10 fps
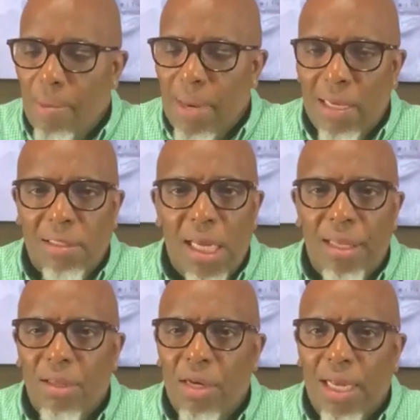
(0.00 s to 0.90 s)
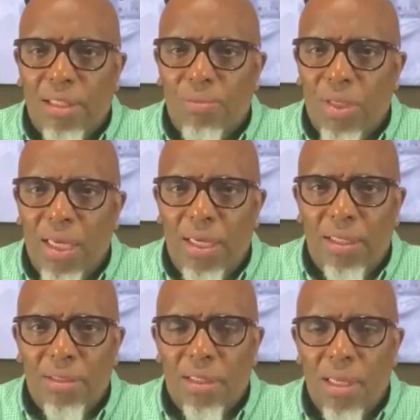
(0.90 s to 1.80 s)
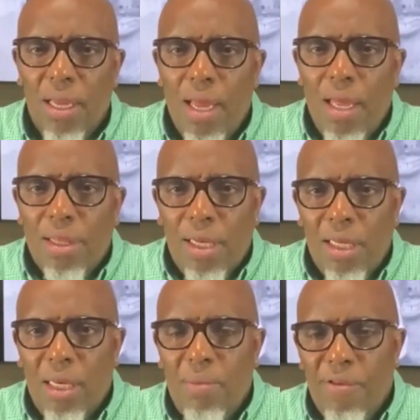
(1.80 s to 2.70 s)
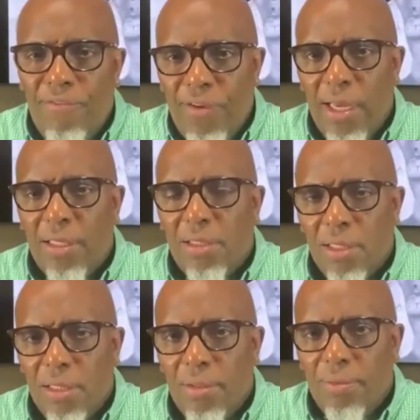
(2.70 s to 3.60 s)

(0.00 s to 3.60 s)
I'm not saying there are not some things that need to be fixed